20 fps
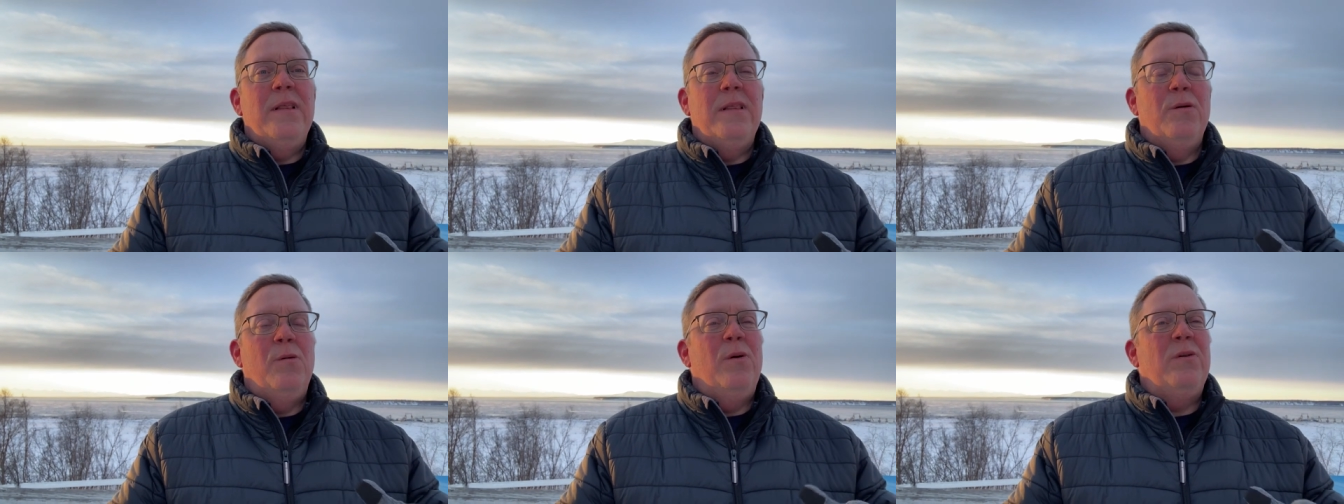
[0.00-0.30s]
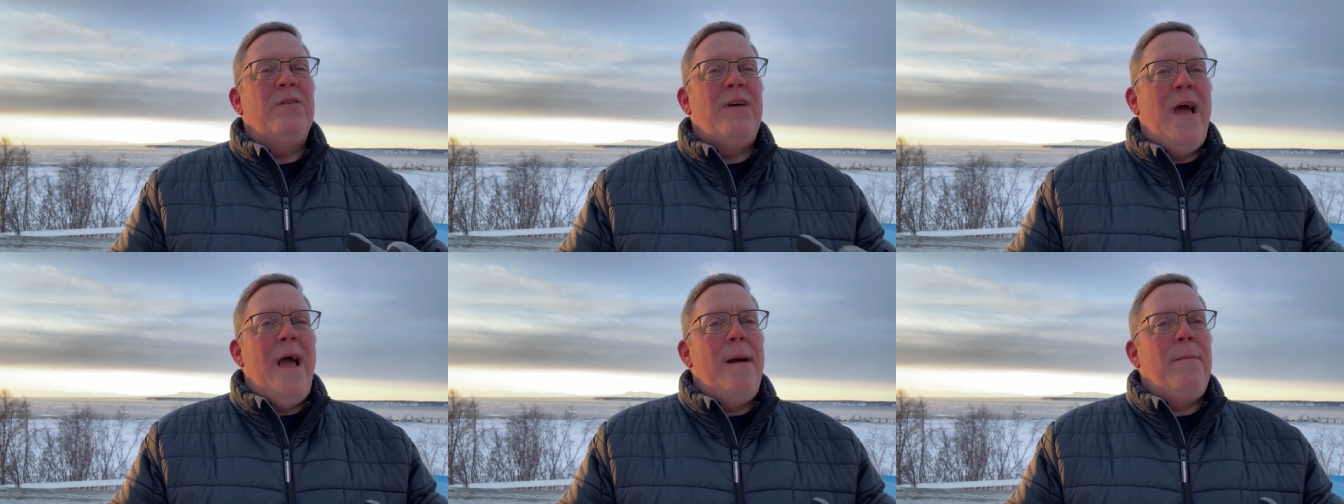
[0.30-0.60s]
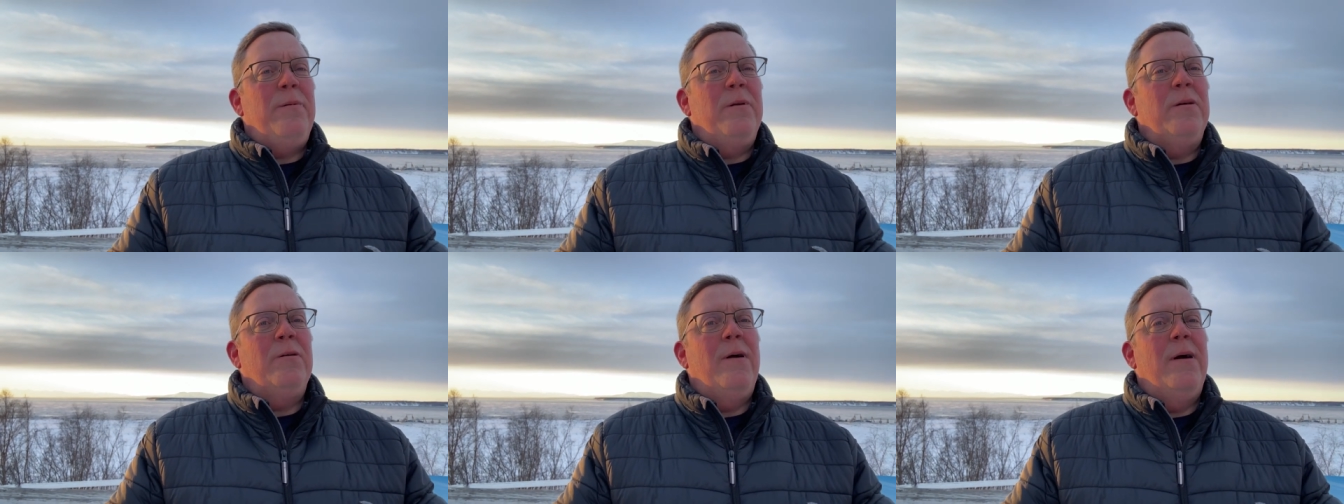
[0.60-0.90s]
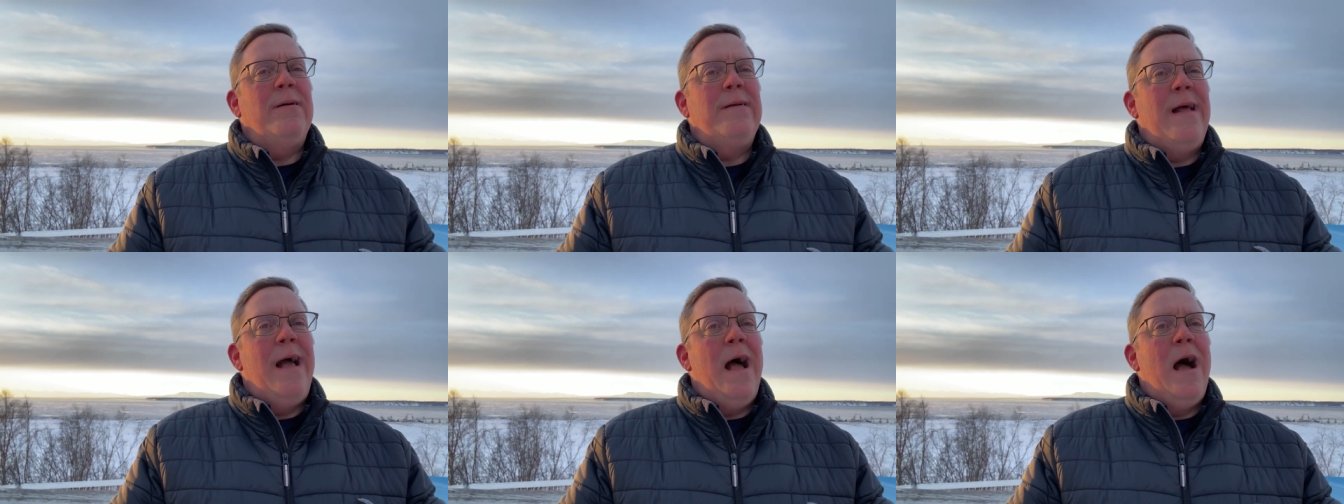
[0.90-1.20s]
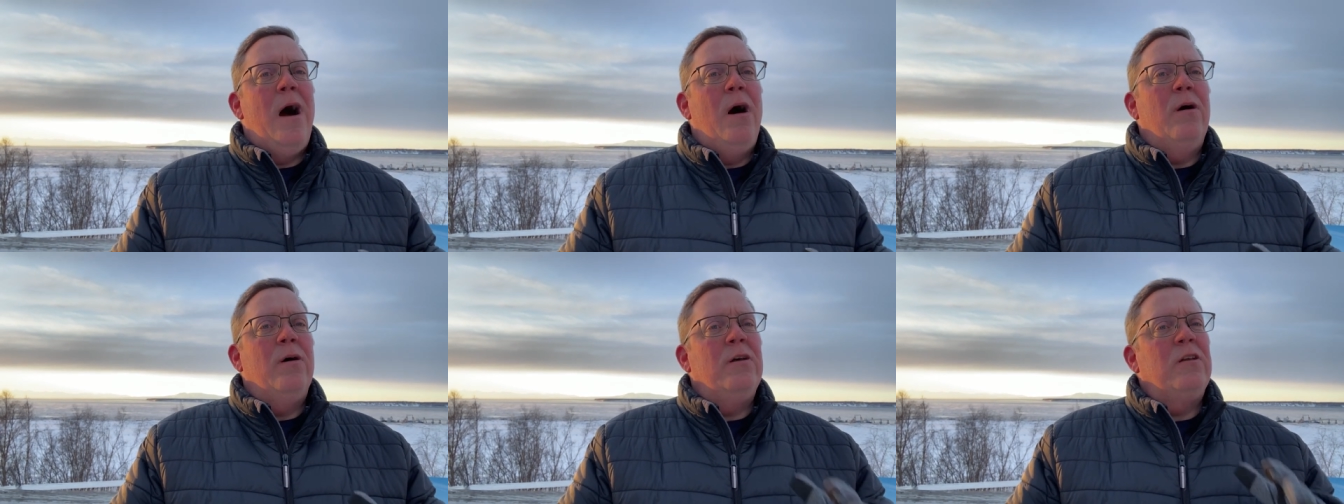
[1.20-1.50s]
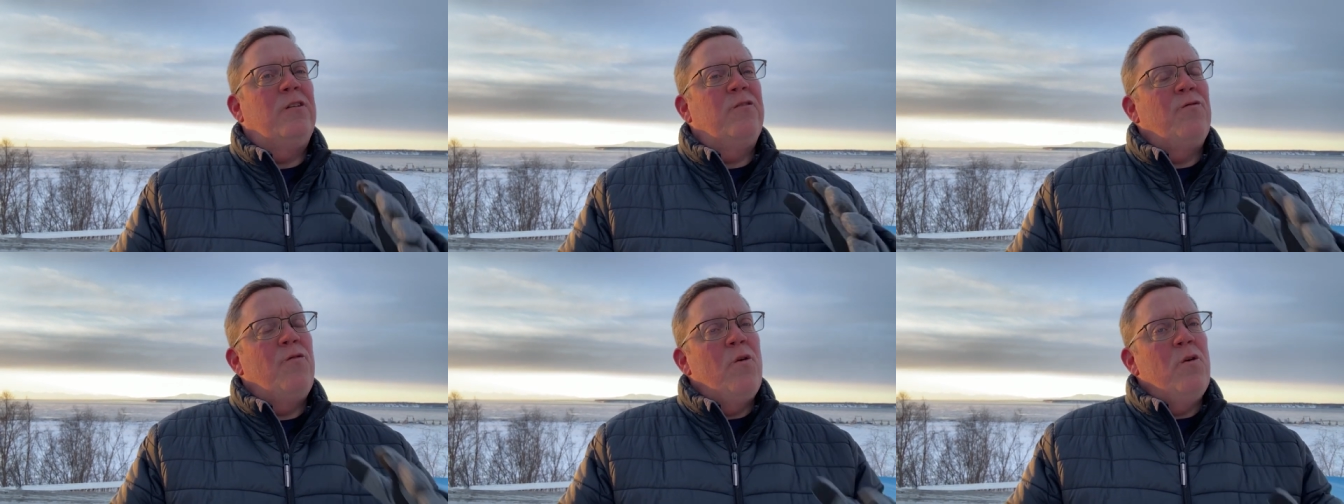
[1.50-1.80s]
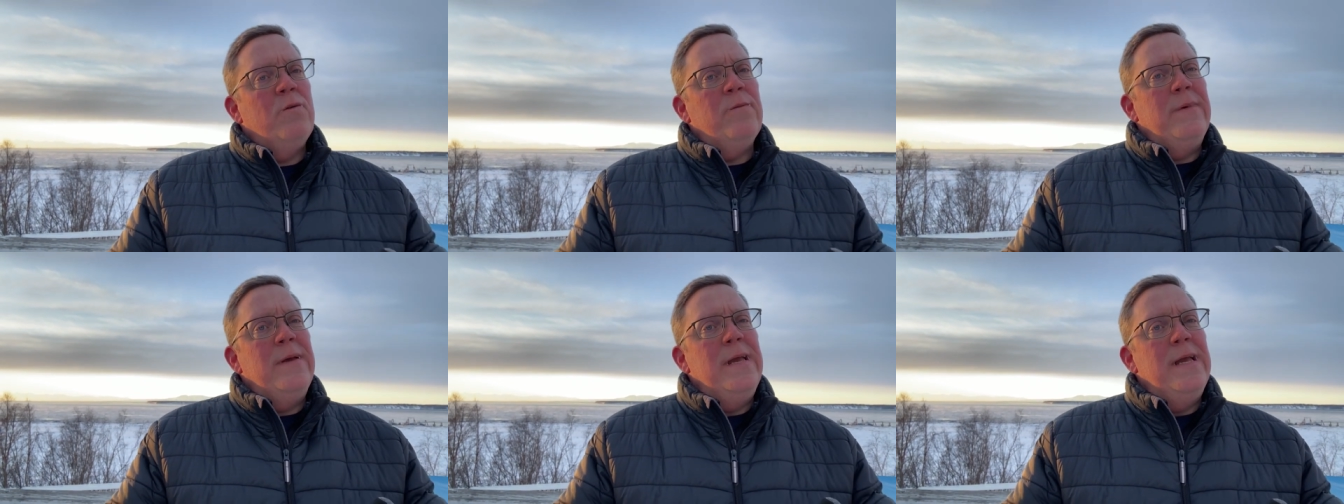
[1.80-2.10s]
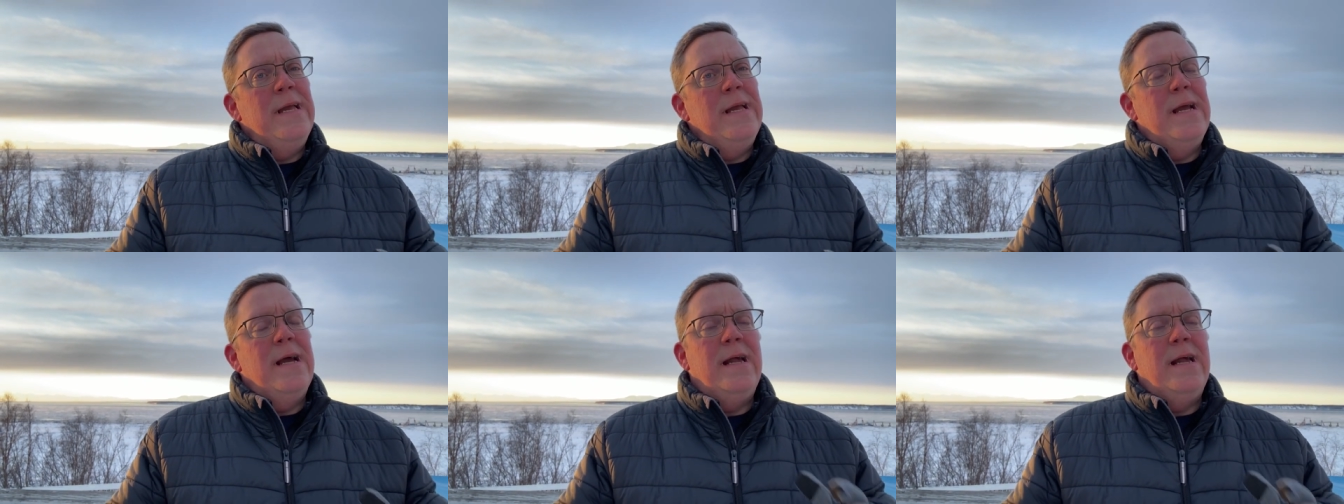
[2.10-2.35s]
that what's happening right now is for me